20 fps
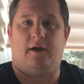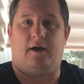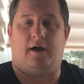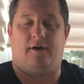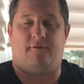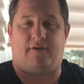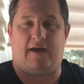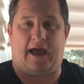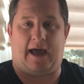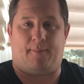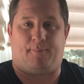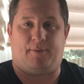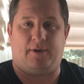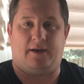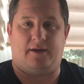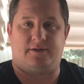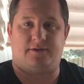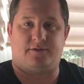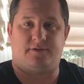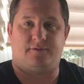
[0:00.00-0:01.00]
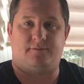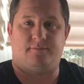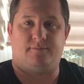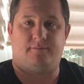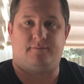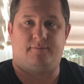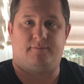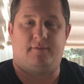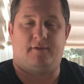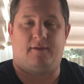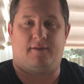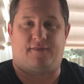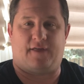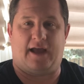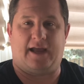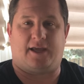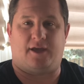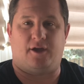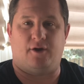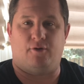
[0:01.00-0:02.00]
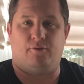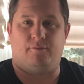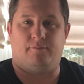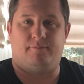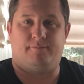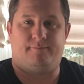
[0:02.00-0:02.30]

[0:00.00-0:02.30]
of happiness." Thank you.